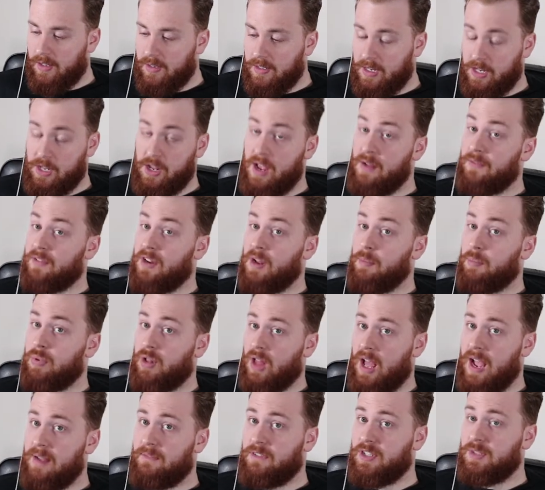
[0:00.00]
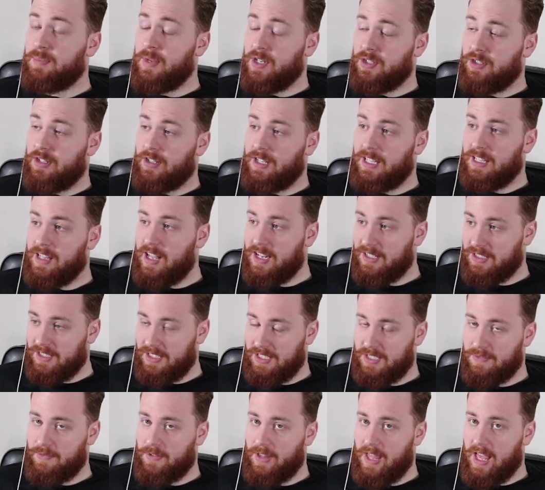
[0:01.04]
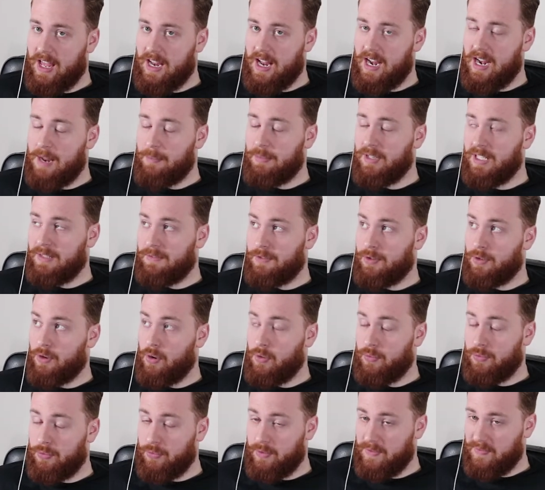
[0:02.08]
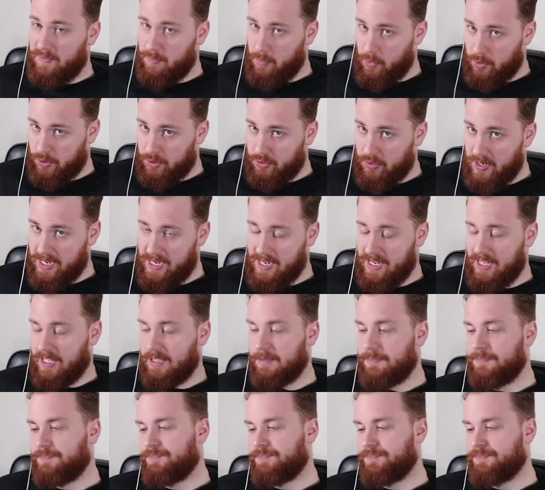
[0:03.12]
Now you have to apply for specialty license for that, and I believe to go through even more training,